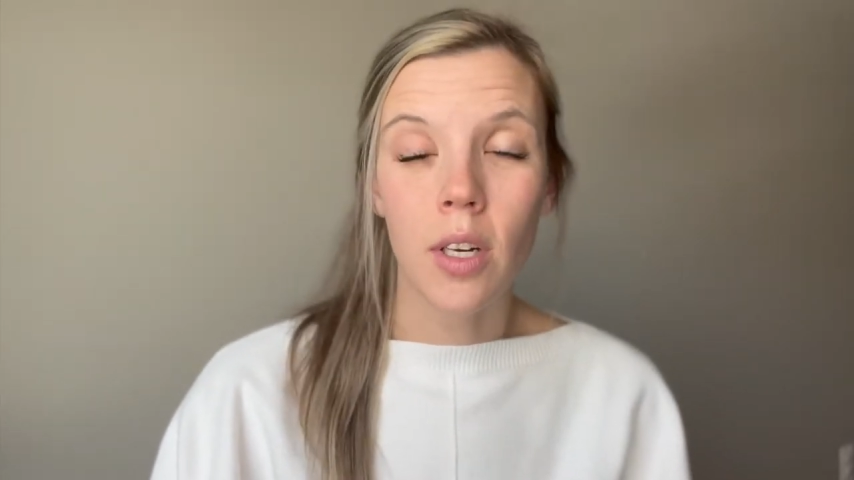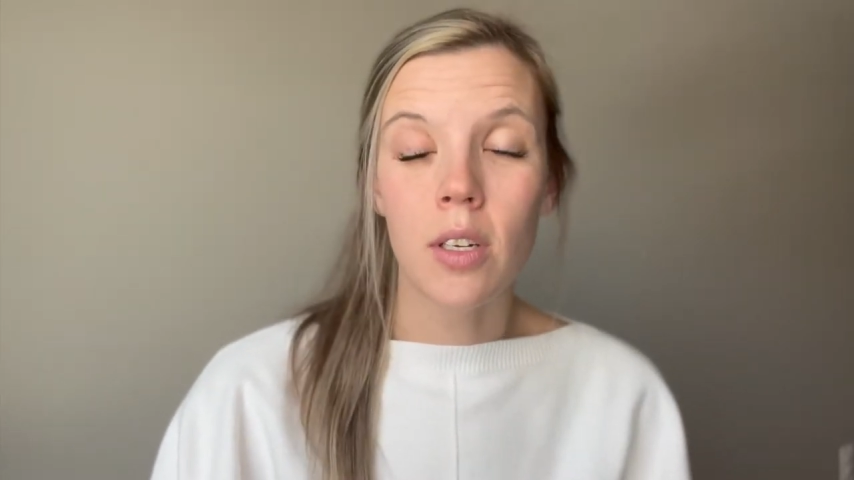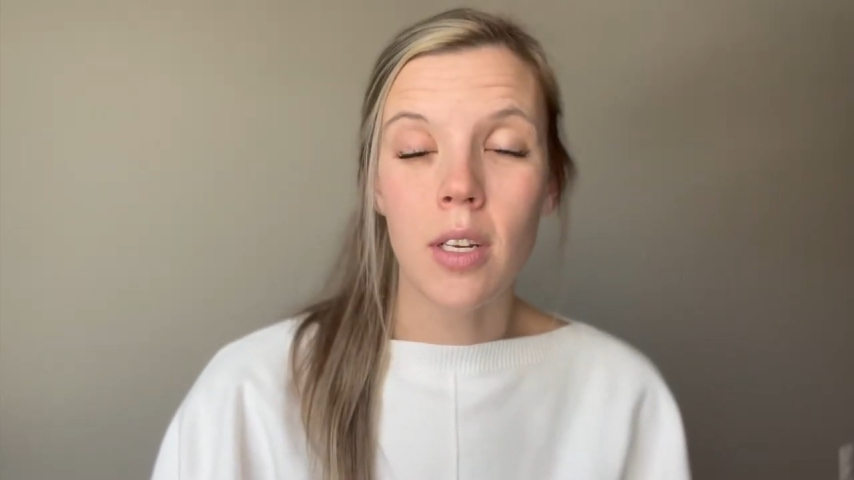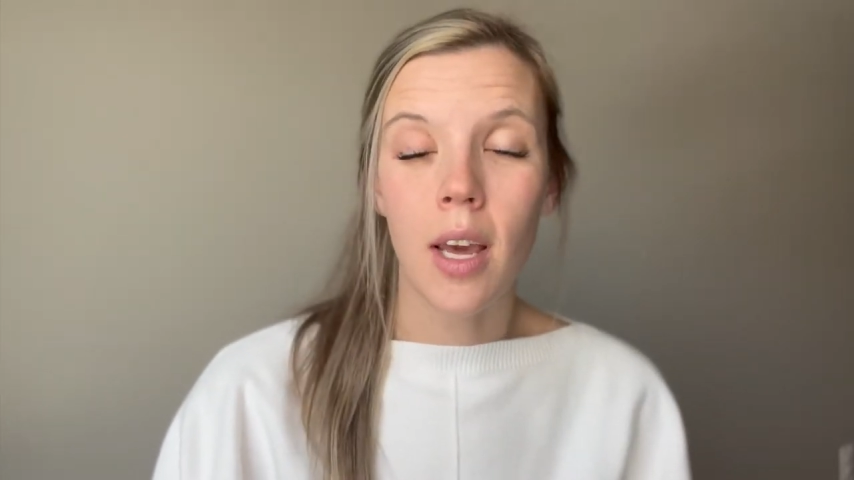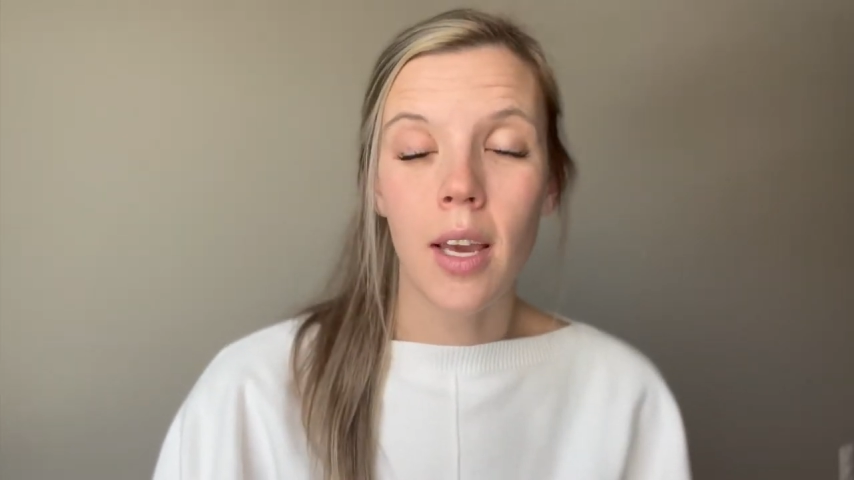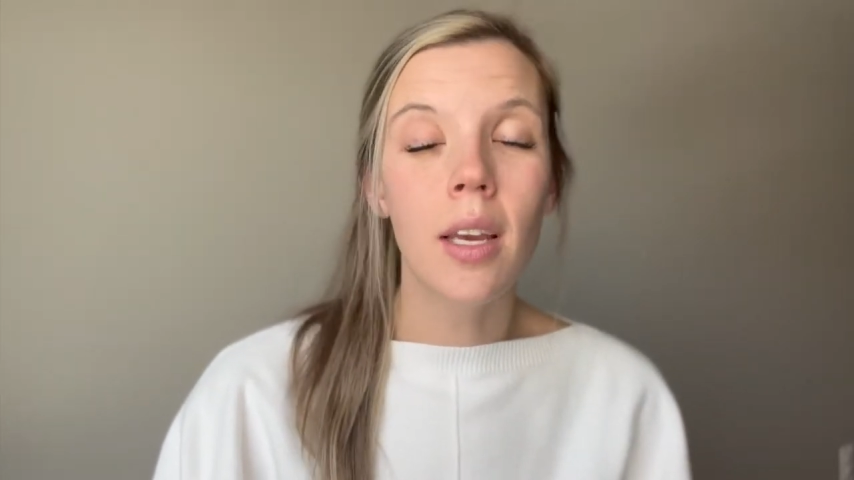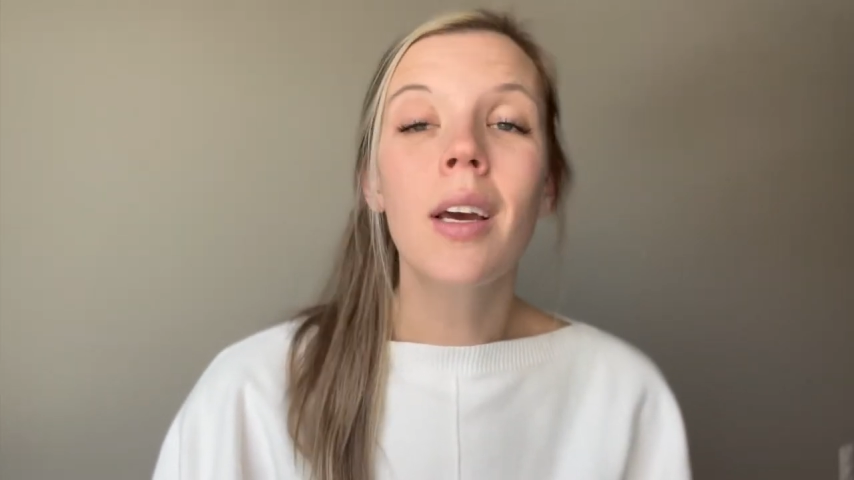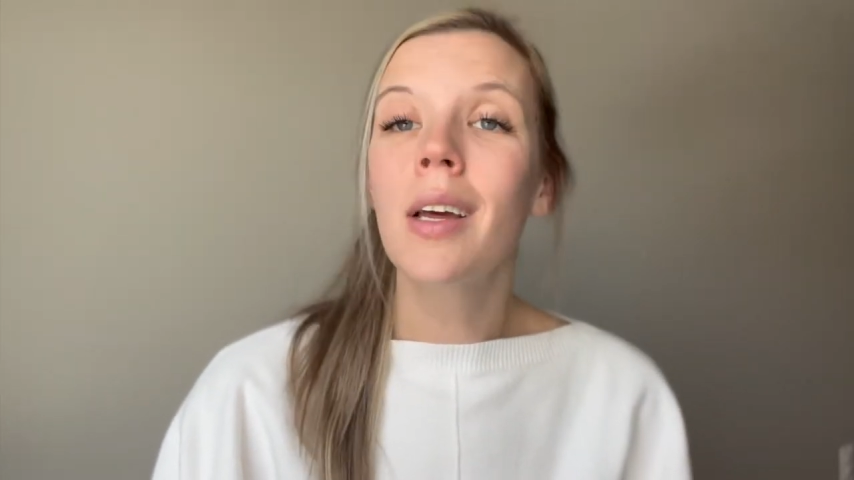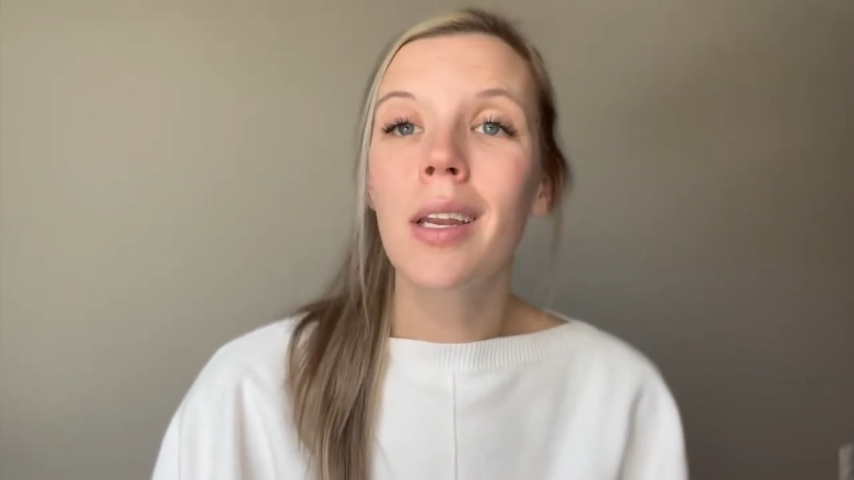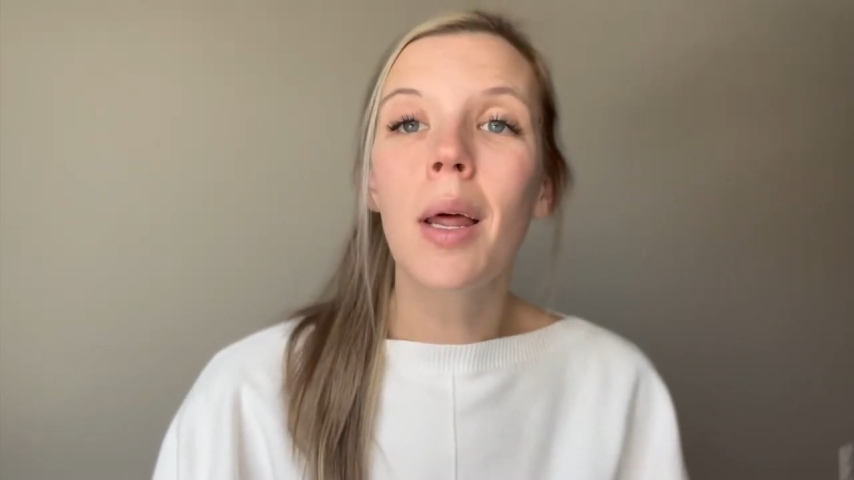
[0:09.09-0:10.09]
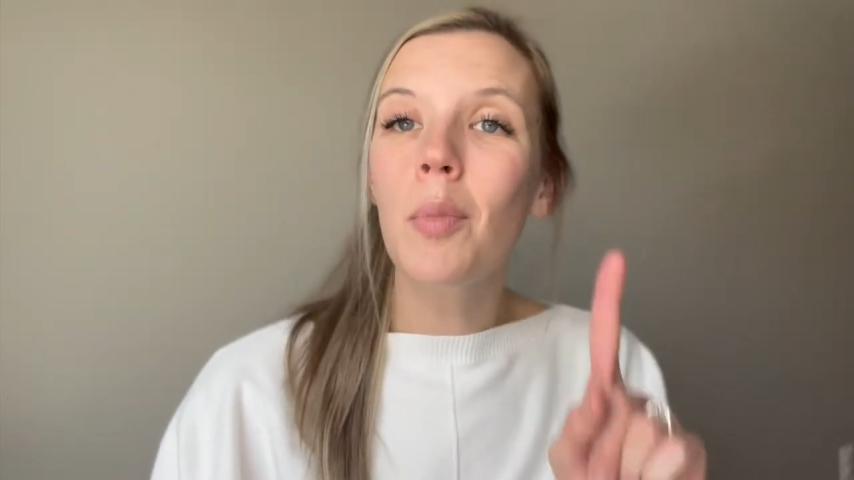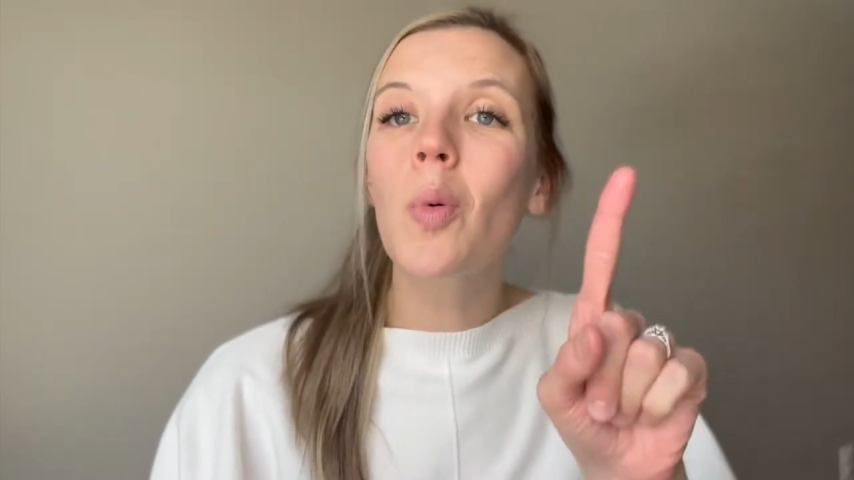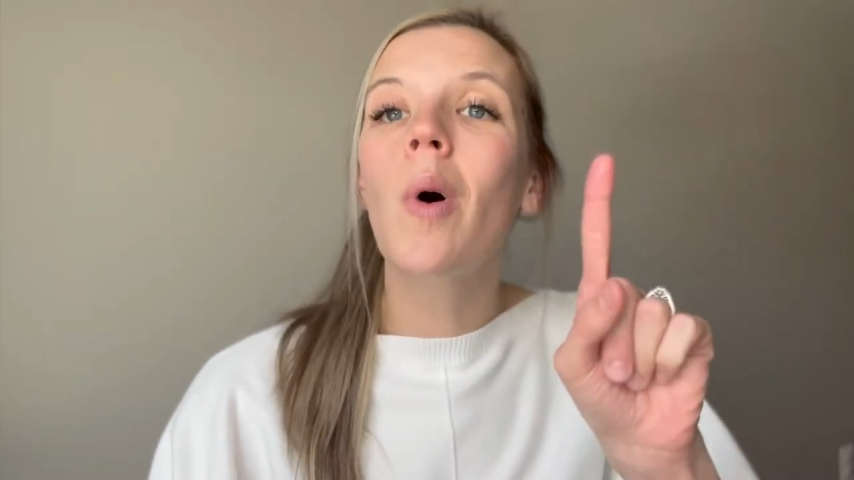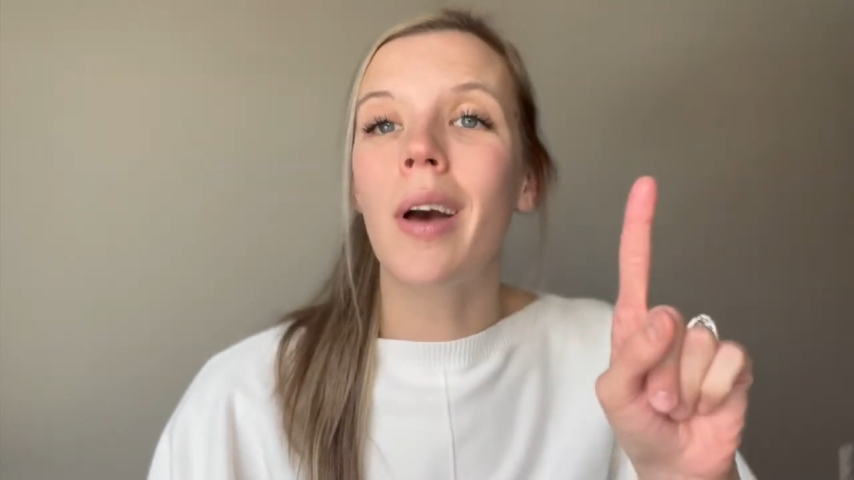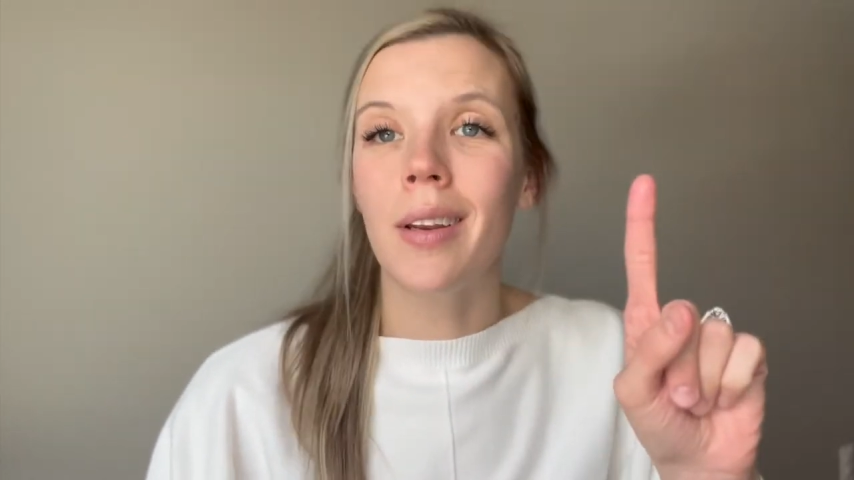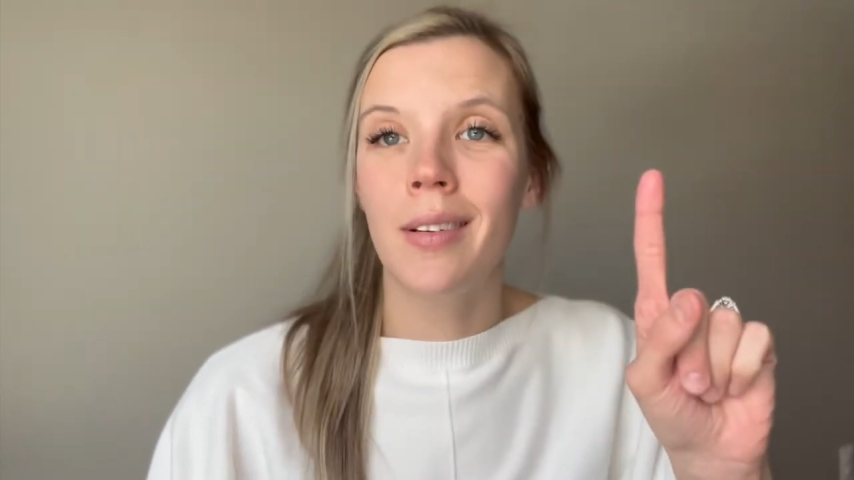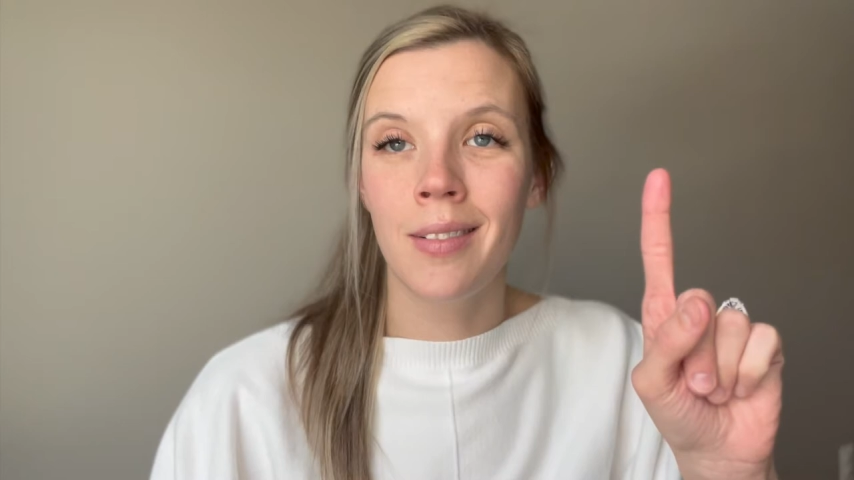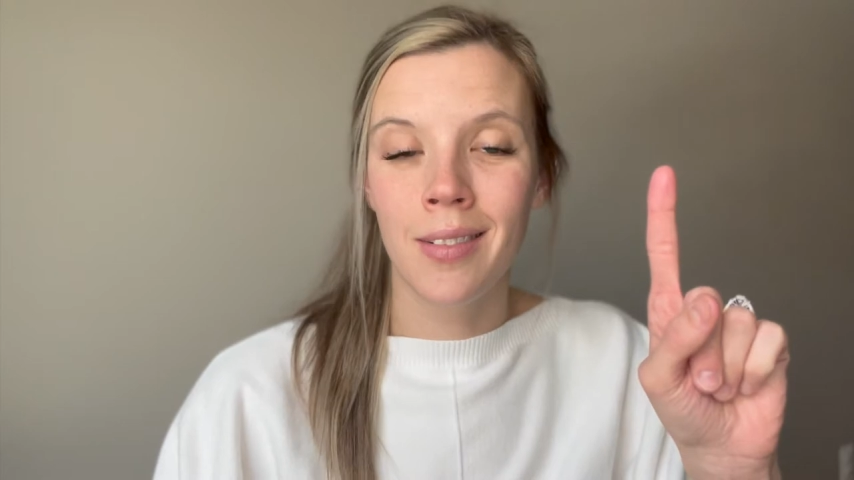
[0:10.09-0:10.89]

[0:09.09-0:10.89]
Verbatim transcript: today, number one,